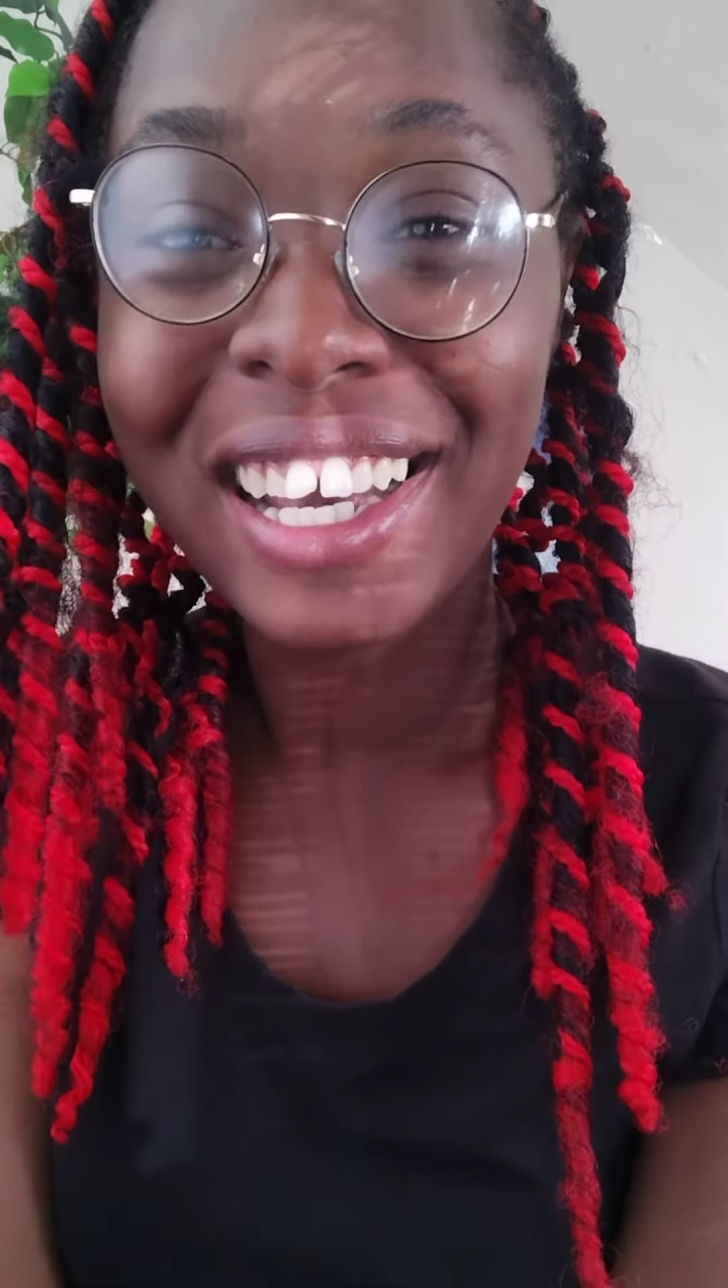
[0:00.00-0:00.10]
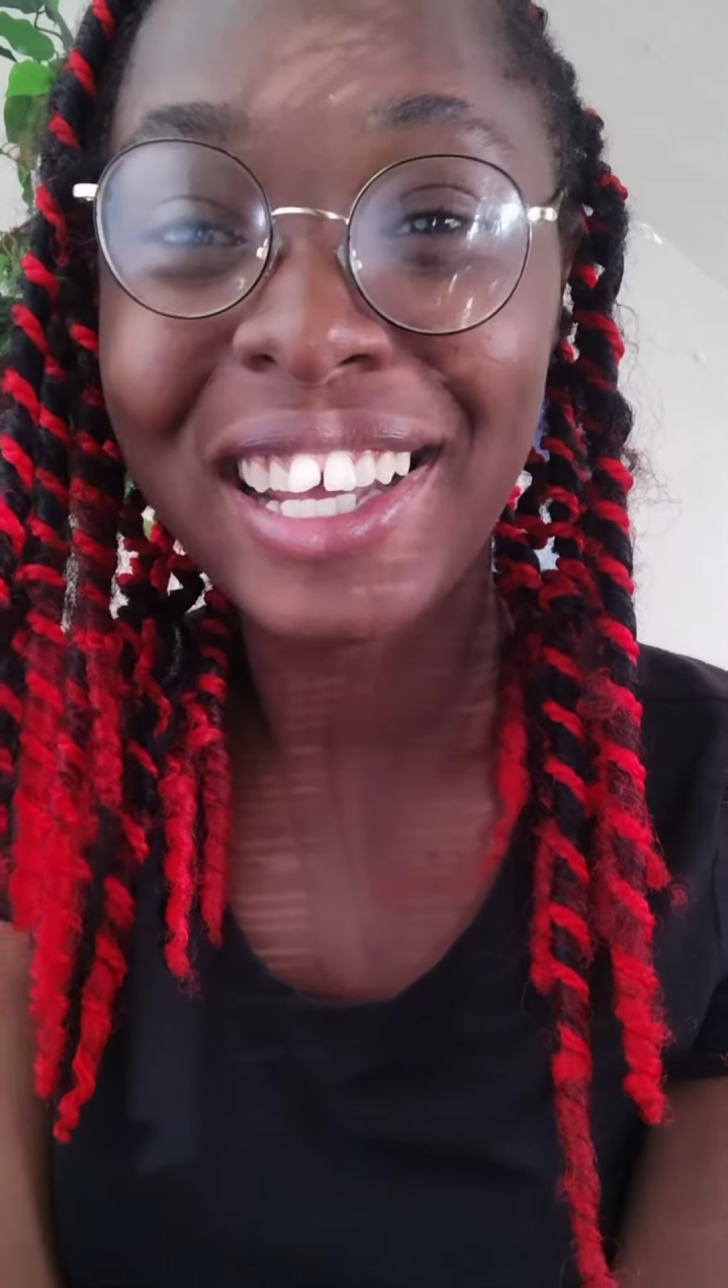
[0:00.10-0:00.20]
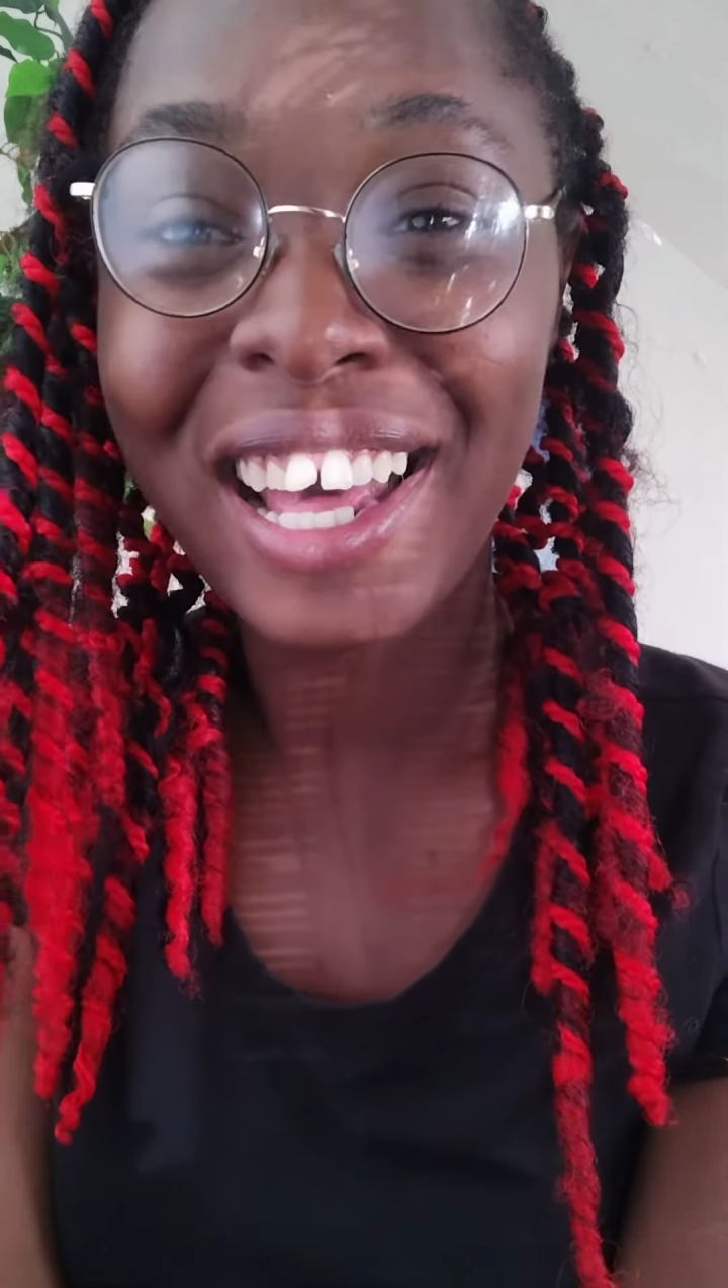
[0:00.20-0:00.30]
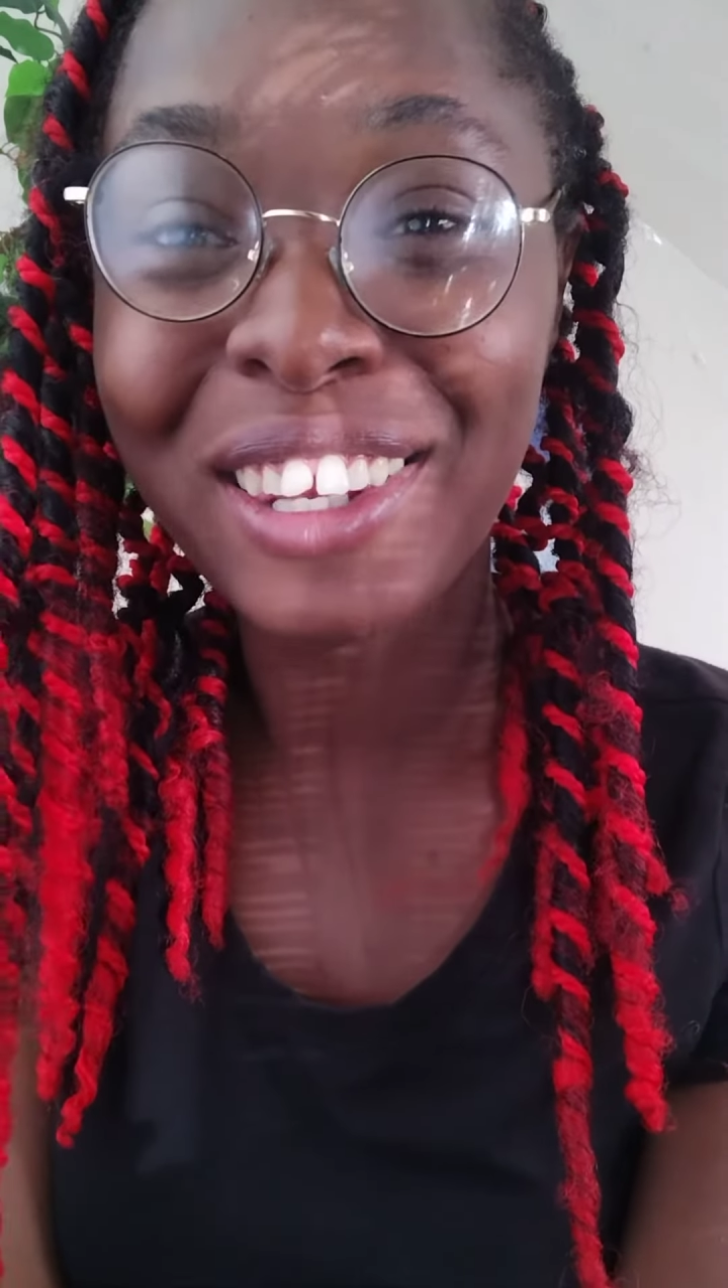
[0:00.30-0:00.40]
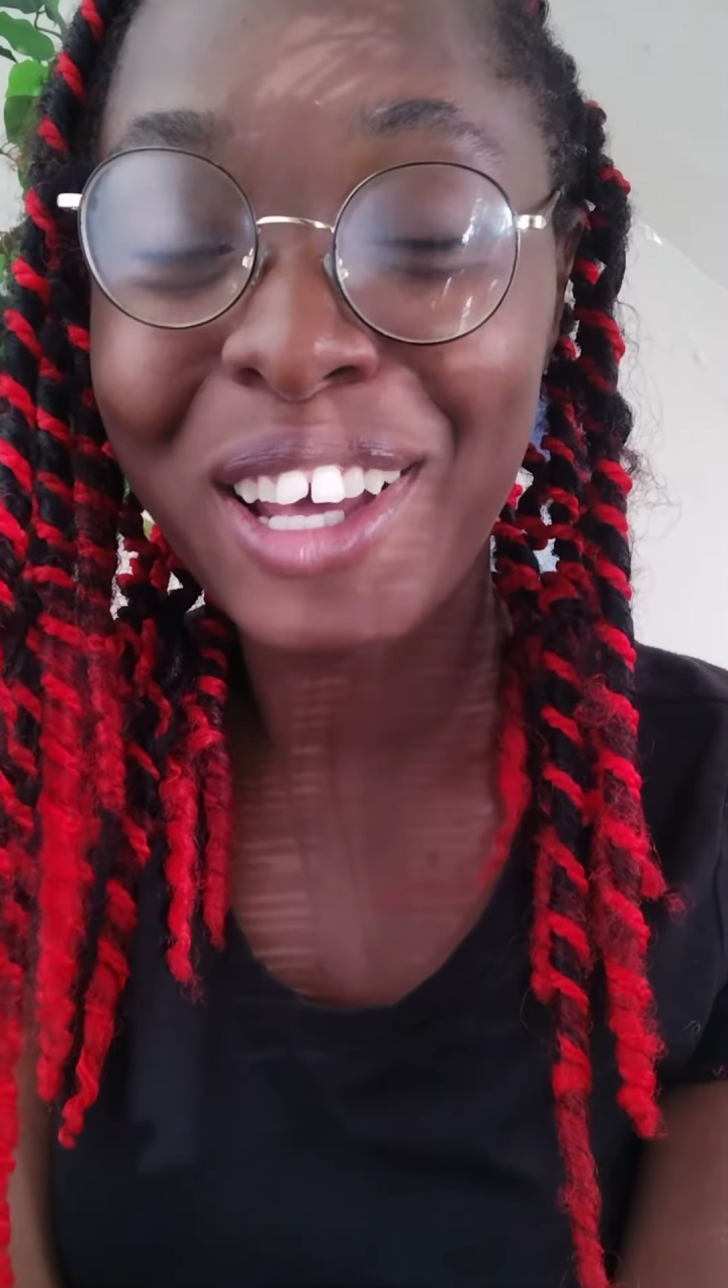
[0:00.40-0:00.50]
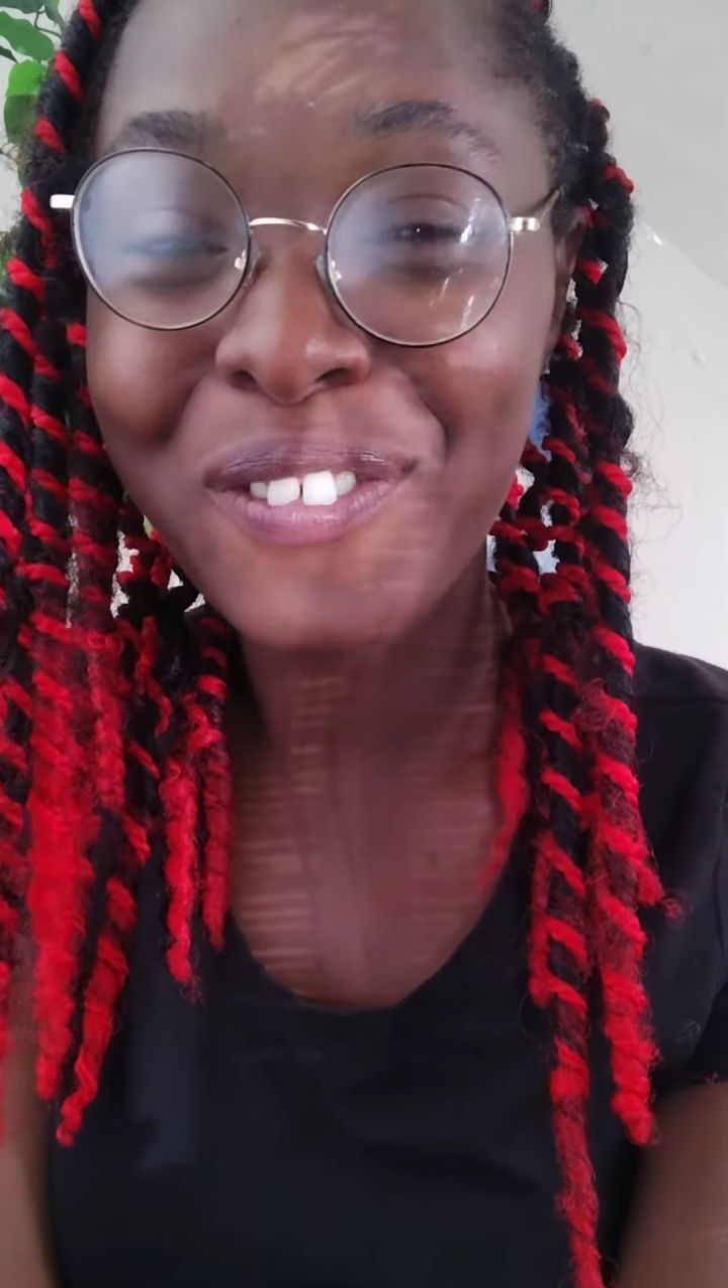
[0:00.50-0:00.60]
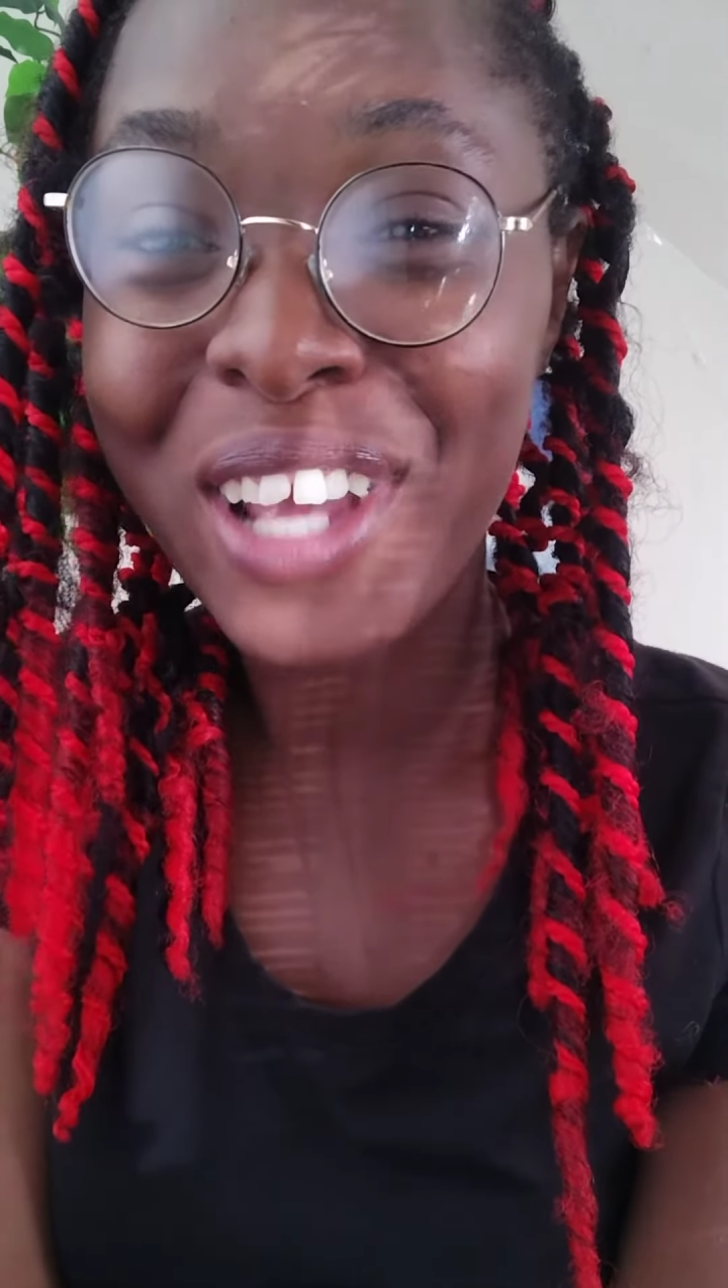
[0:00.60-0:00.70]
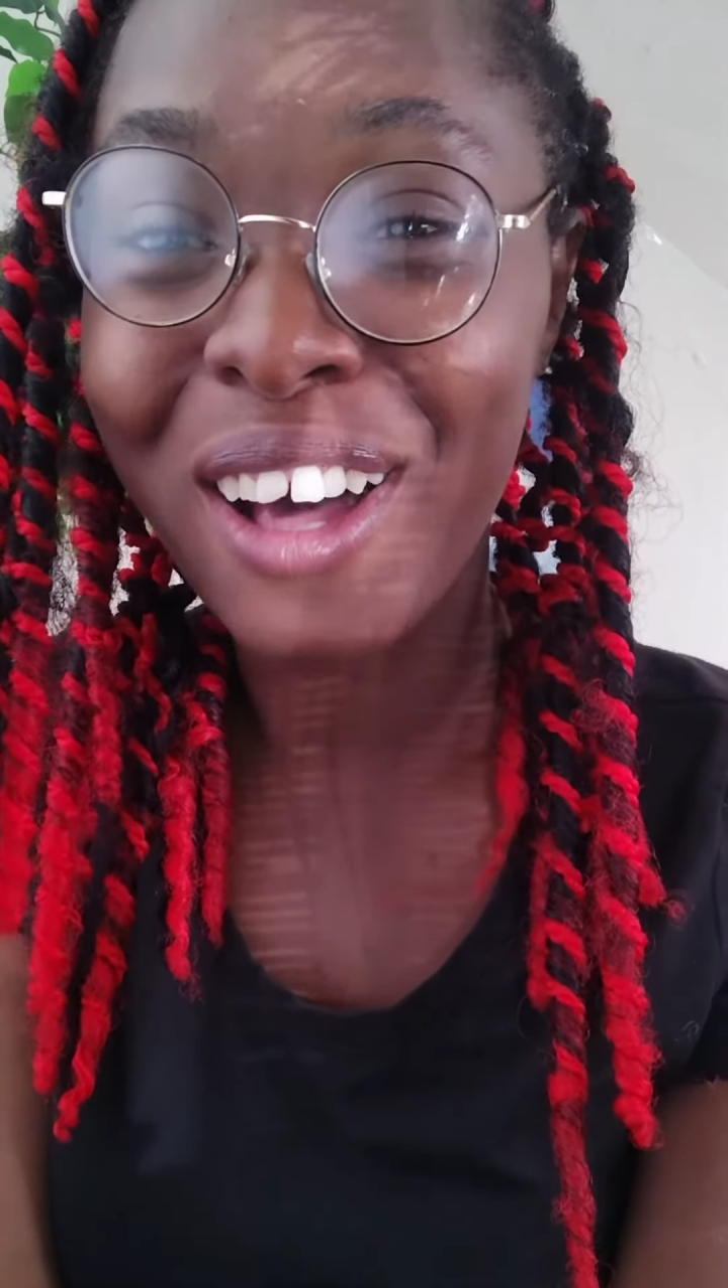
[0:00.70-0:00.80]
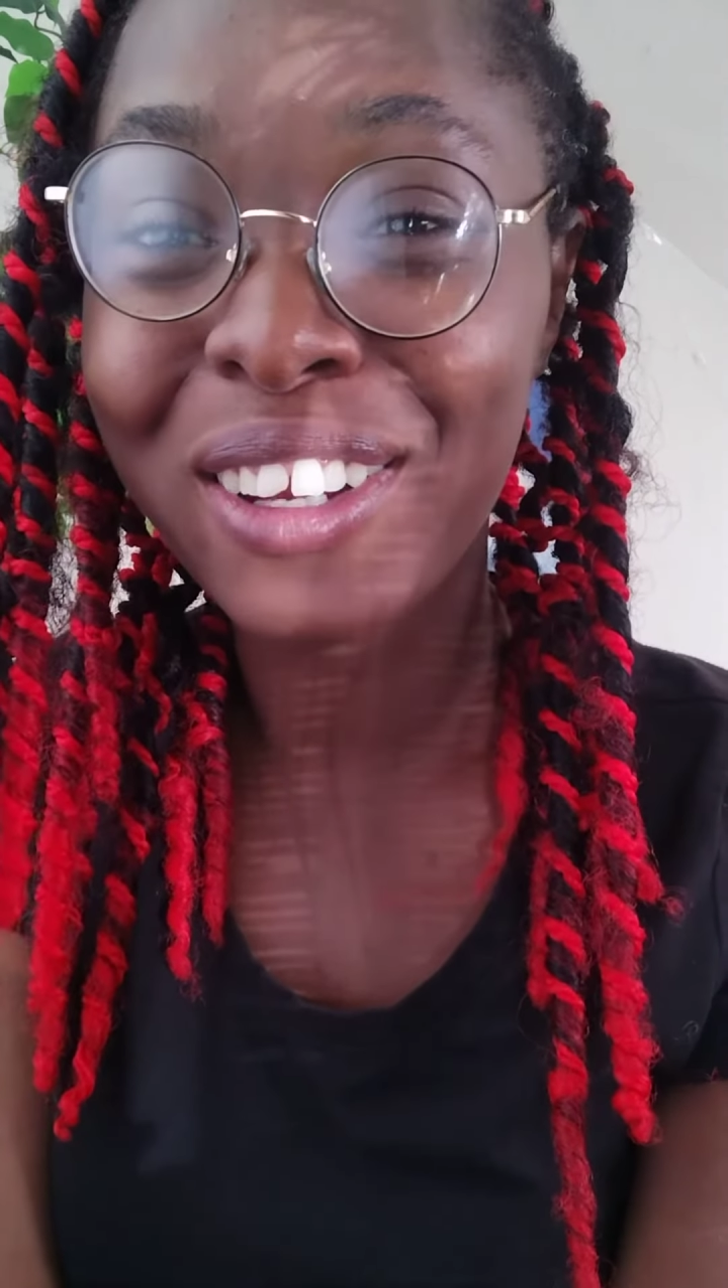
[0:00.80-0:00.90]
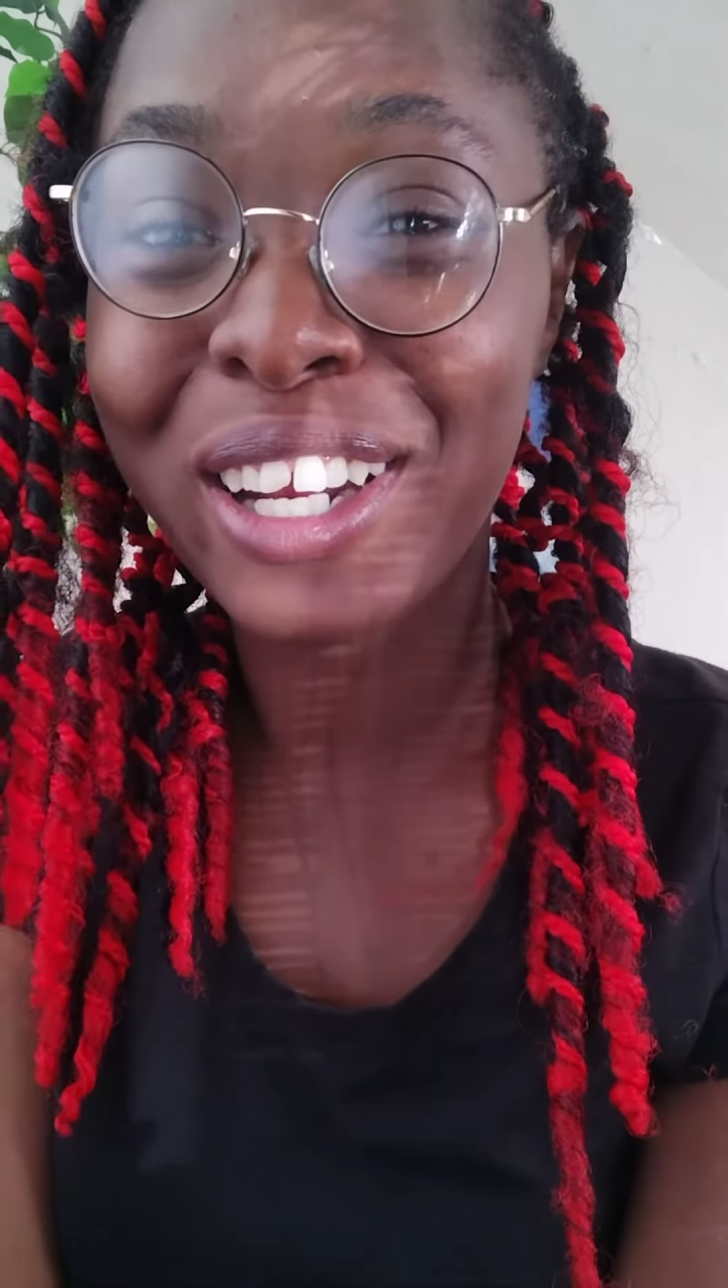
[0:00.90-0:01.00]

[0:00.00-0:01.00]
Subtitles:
And I love y'all,